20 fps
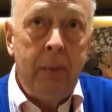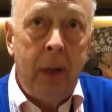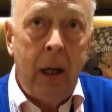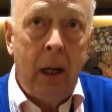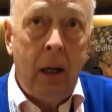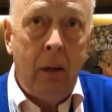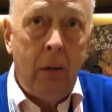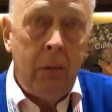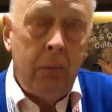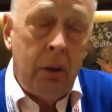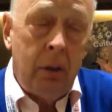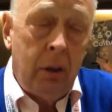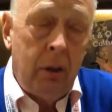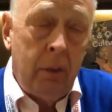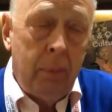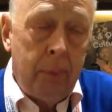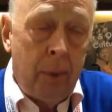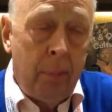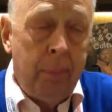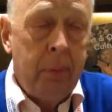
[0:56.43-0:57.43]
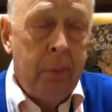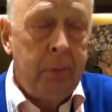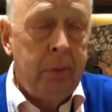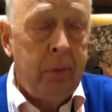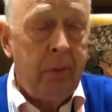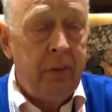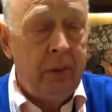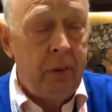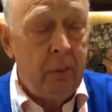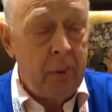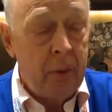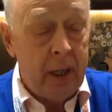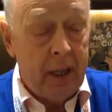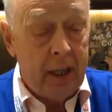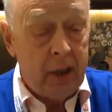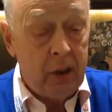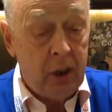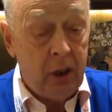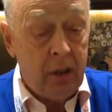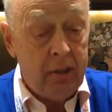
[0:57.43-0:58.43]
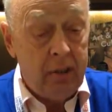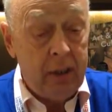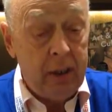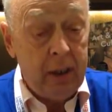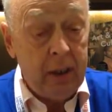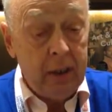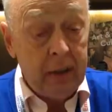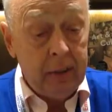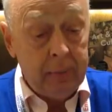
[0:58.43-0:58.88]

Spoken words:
Now, one of the problems of it with HIV